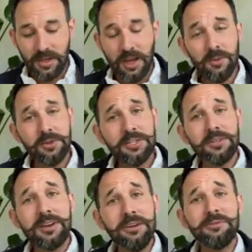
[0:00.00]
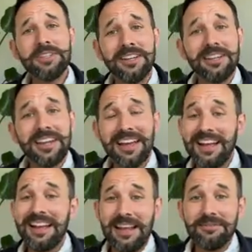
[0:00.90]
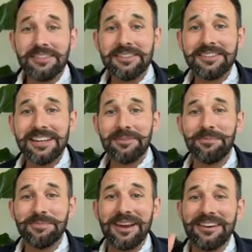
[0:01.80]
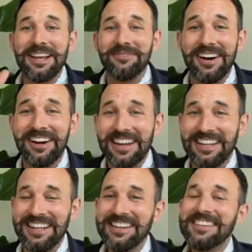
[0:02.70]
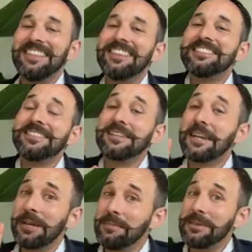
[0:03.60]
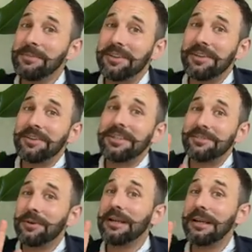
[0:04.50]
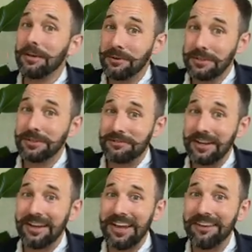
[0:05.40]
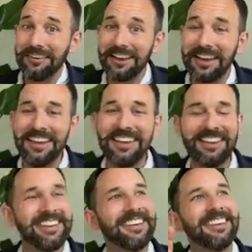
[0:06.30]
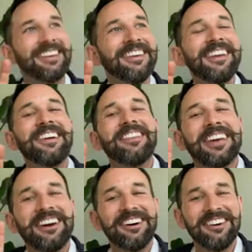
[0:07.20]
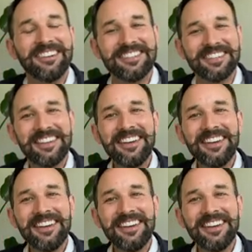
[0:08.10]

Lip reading: I would do every Sunday at 11. Now, bearing in mind, this is a commitment that is very loose right now, okay? Because